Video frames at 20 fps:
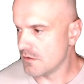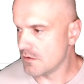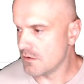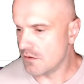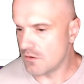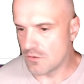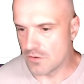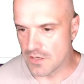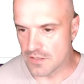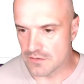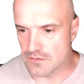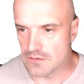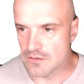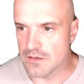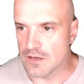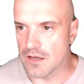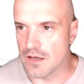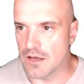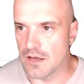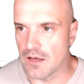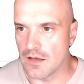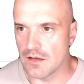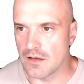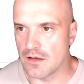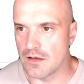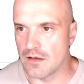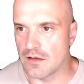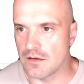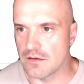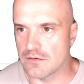All right,
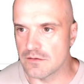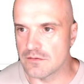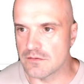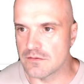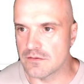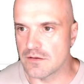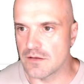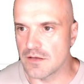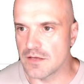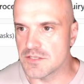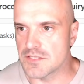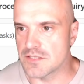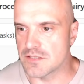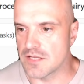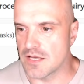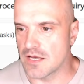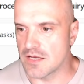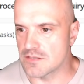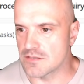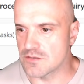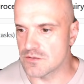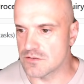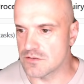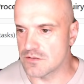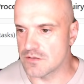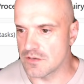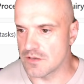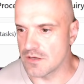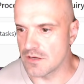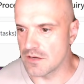the agent has
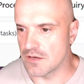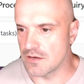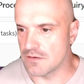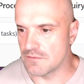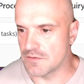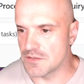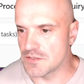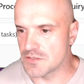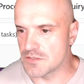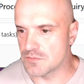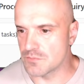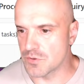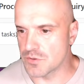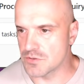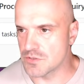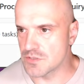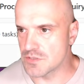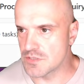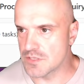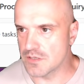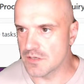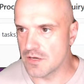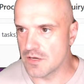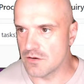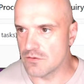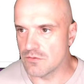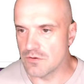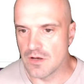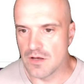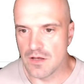finished processing
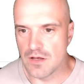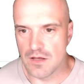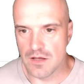now.